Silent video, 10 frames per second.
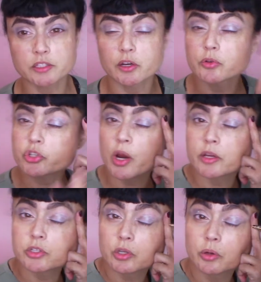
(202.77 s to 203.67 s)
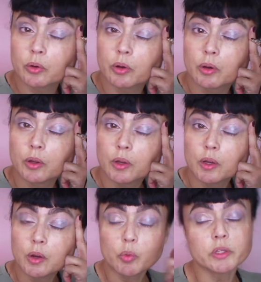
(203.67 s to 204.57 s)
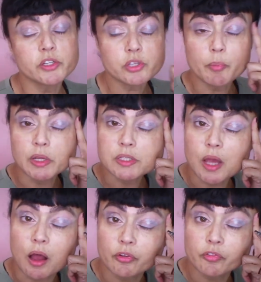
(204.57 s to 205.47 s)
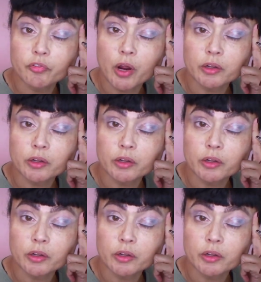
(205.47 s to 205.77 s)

I don't try and do, well at least on myself,